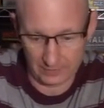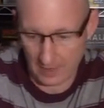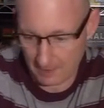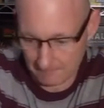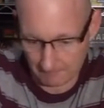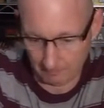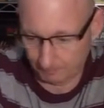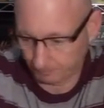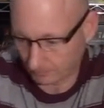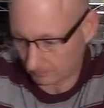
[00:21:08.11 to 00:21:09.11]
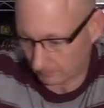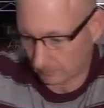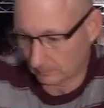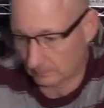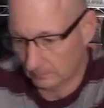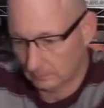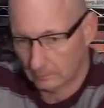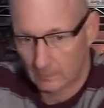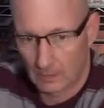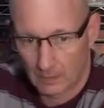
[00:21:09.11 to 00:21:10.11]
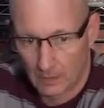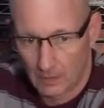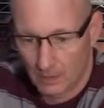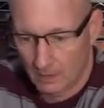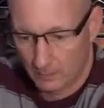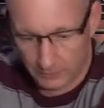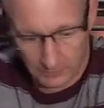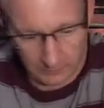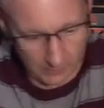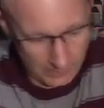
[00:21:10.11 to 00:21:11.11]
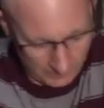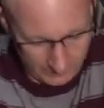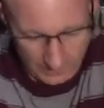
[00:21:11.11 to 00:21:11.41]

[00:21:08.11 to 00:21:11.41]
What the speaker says: game. Put these right off of